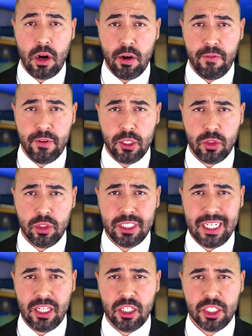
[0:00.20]
Artificial
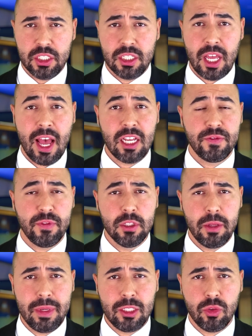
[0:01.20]
intelligence has
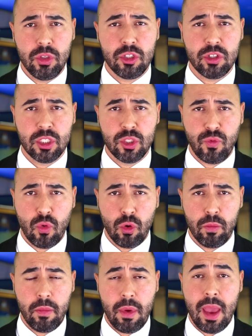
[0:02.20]
fundamentally
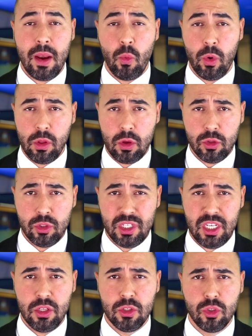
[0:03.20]
transformed and will
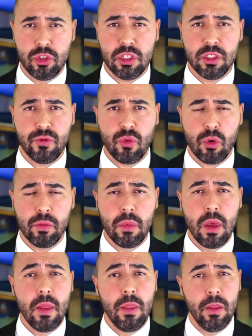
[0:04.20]
continue to transform